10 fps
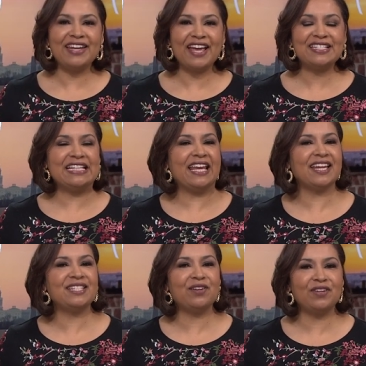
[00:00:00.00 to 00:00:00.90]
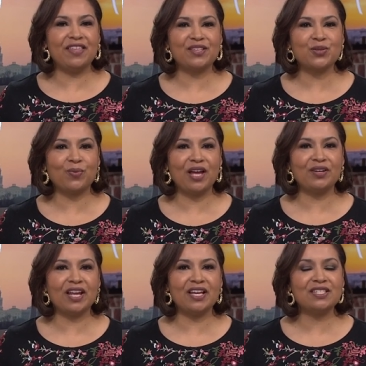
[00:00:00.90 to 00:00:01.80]
nasty negativity that's
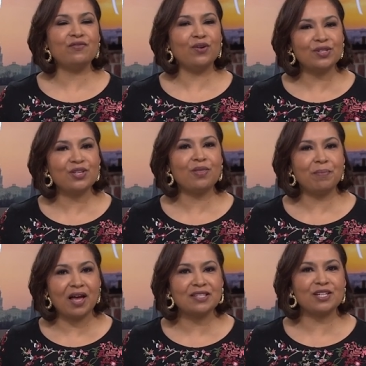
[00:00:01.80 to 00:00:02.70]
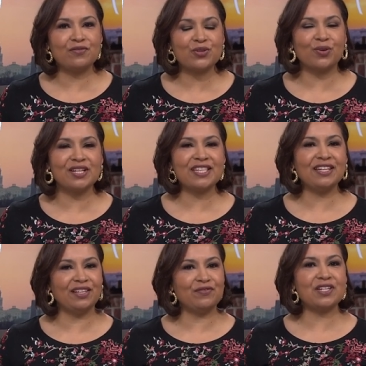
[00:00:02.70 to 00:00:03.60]
around us and focus on the positive stories that
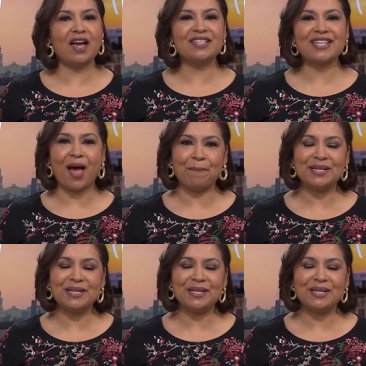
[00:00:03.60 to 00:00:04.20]
lift us up.